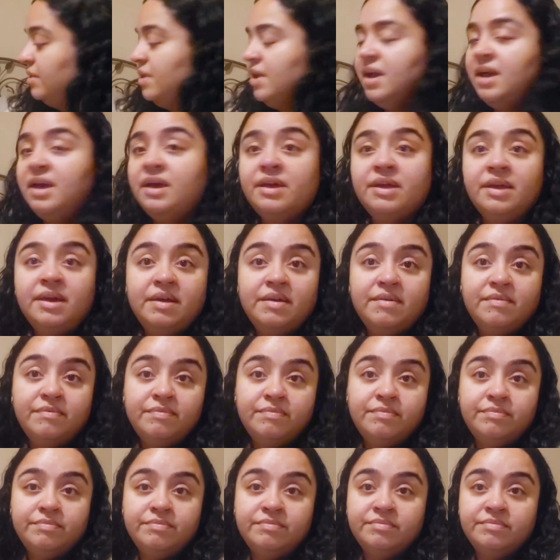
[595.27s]
I have,
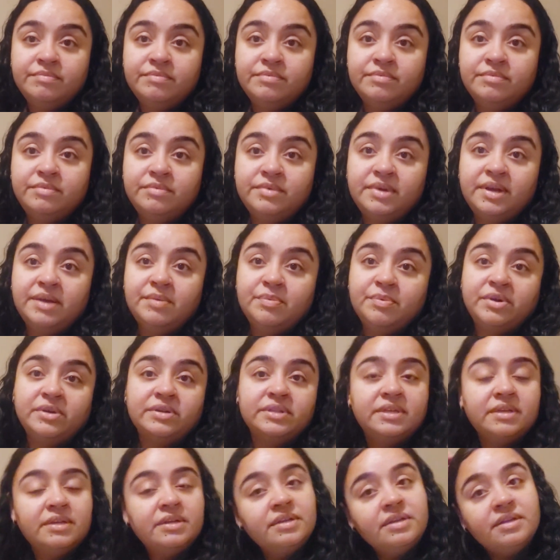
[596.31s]
I
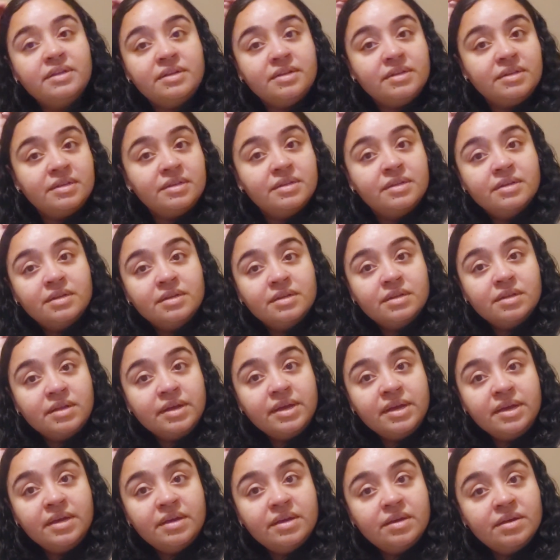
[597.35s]
worked in
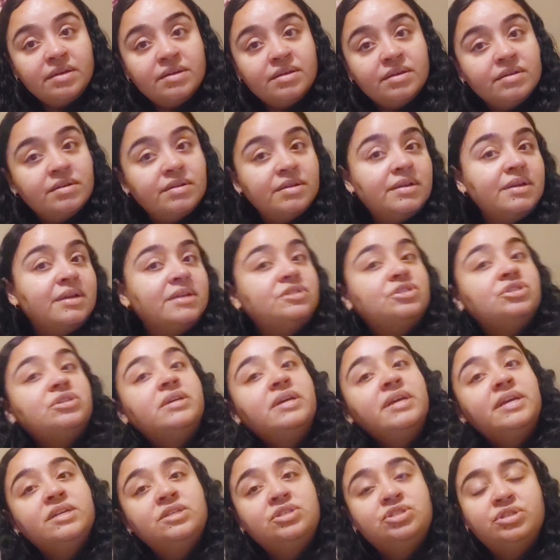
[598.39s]
like
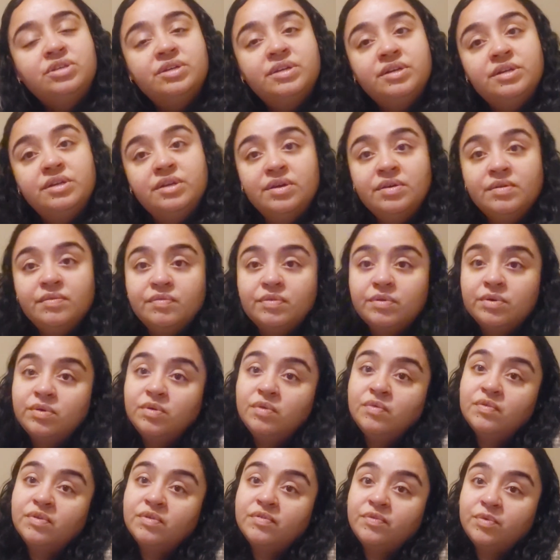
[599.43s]
education for
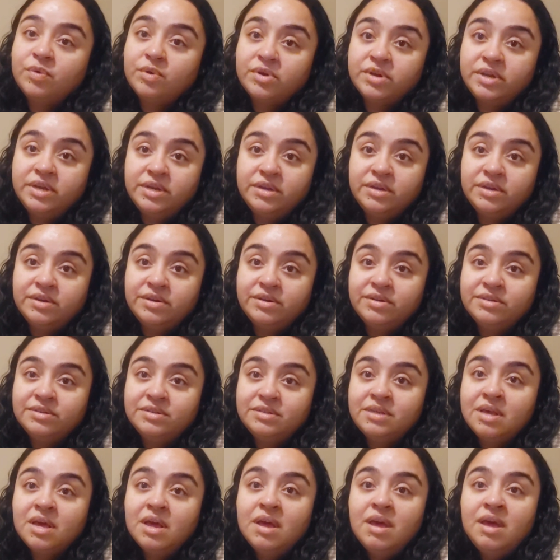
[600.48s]
over four
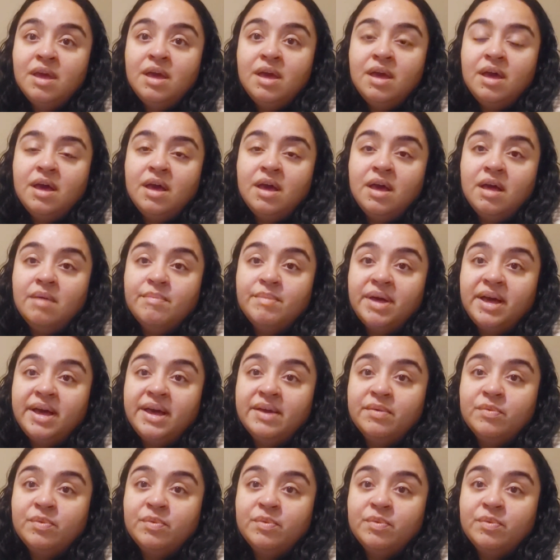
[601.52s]
years. Um, I